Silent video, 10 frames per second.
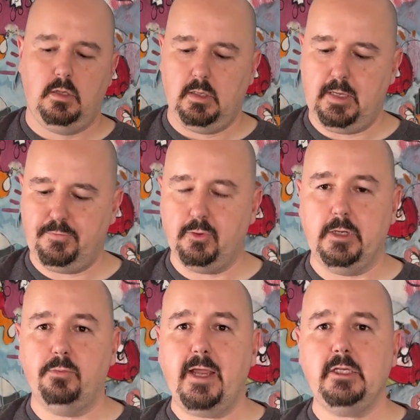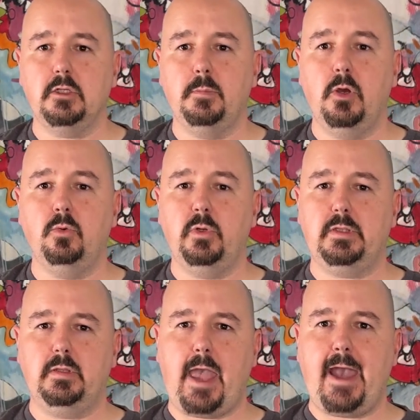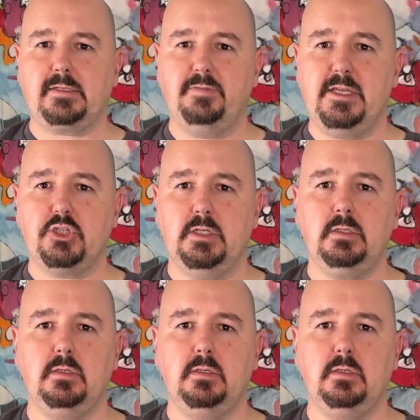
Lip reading: if you're in regular mode with activation,